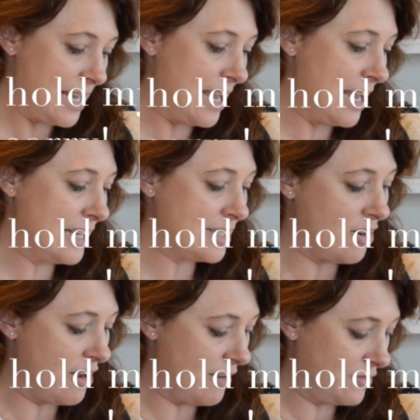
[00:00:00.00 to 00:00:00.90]
and
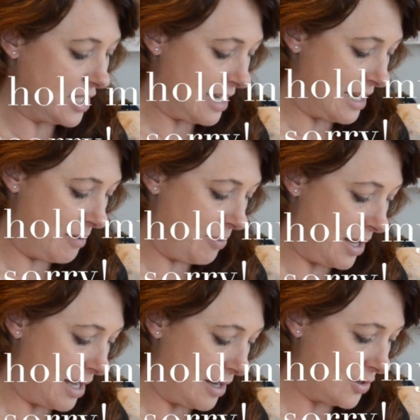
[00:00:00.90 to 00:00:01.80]
I've done
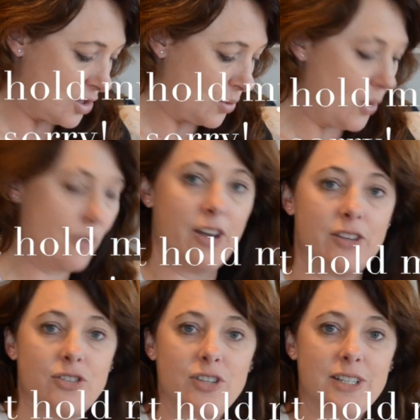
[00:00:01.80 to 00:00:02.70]
about
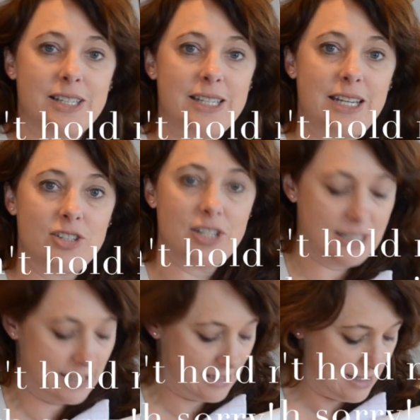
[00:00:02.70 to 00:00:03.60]
1200
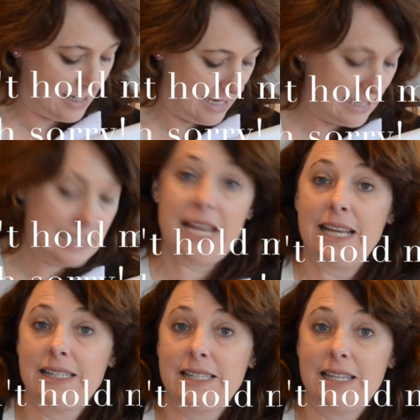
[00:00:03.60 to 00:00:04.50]
stitches in
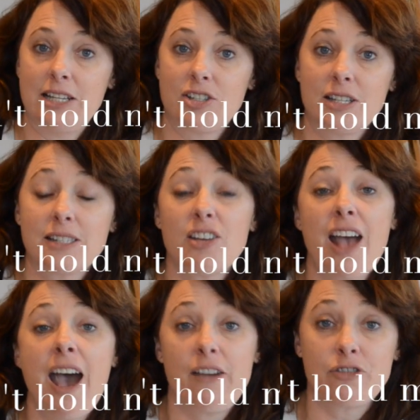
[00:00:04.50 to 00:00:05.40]
tent stitch. So it's not a
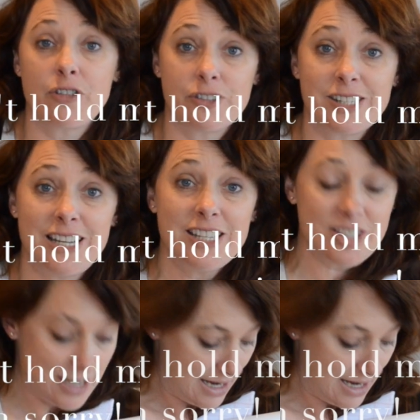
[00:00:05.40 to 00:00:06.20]
half cross stitch,